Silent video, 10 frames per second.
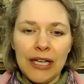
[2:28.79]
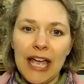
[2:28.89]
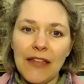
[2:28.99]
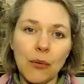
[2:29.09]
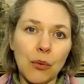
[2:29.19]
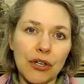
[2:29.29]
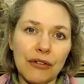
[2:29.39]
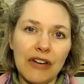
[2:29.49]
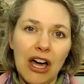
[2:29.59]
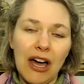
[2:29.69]
and the Word
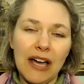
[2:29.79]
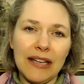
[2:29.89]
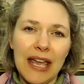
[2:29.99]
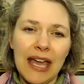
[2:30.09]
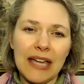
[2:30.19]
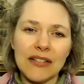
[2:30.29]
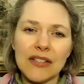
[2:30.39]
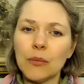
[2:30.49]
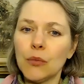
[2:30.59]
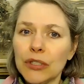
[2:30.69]
of God and
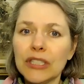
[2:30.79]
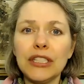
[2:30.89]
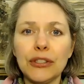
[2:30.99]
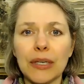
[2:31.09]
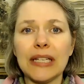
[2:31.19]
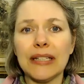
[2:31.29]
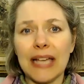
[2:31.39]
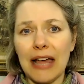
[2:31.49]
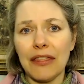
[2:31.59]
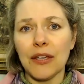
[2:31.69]
some really great
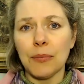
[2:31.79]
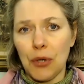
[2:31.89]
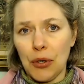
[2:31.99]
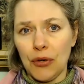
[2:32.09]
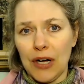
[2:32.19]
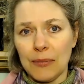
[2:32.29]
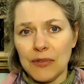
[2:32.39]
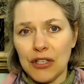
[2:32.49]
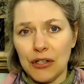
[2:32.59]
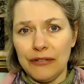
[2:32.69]
Catholic
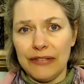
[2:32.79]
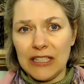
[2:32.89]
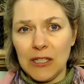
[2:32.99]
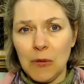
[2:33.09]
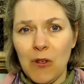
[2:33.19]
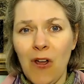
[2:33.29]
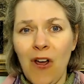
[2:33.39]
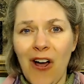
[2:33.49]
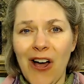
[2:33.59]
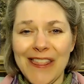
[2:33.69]
programs that are available
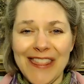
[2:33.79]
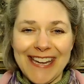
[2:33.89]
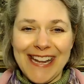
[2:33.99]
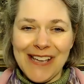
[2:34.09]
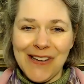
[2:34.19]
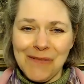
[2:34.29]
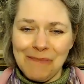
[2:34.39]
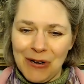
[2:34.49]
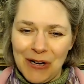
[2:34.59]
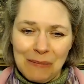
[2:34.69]
on that Hail
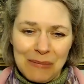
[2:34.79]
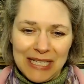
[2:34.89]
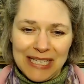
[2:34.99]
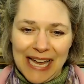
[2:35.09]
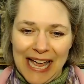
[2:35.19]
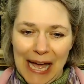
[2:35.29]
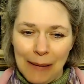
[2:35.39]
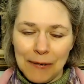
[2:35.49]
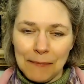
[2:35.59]
Mary Media app.